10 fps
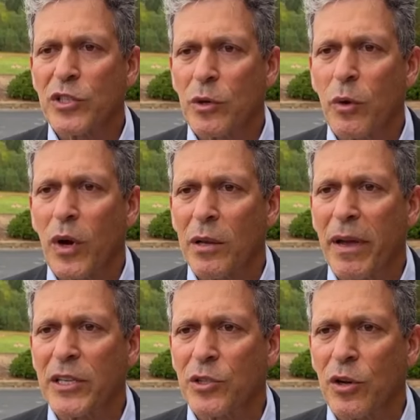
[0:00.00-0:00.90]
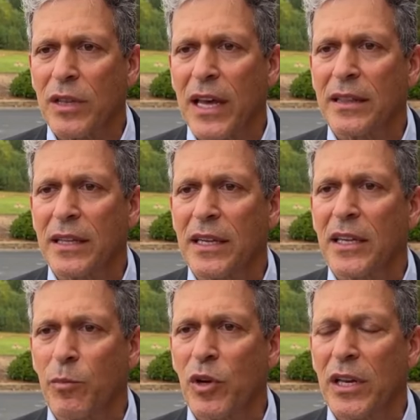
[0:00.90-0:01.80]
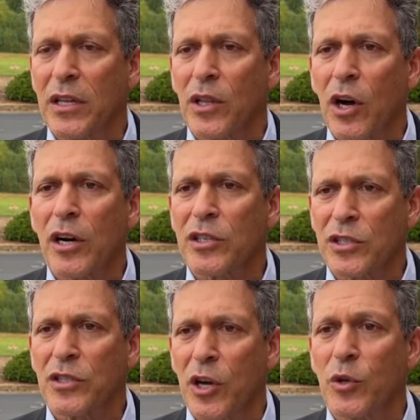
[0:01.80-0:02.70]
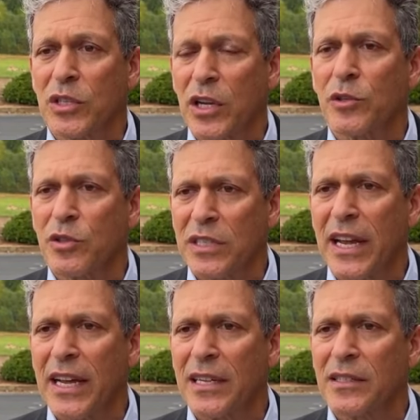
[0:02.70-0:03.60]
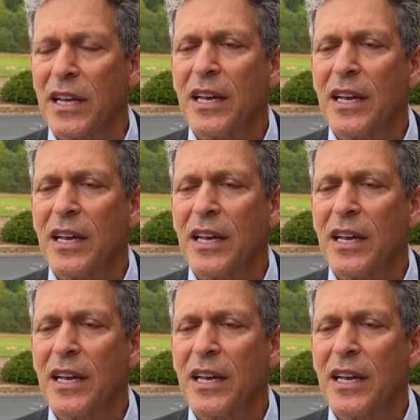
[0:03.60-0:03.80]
so, we want to make sure that the community at large knows and understands